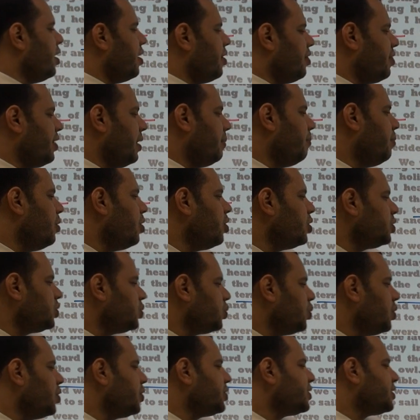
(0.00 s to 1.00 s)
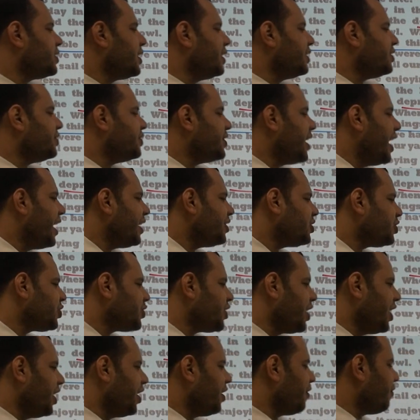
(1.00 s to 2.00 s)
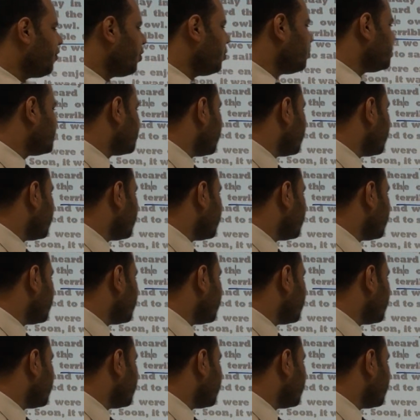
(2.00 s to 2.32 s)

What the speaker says: The boat was dancing from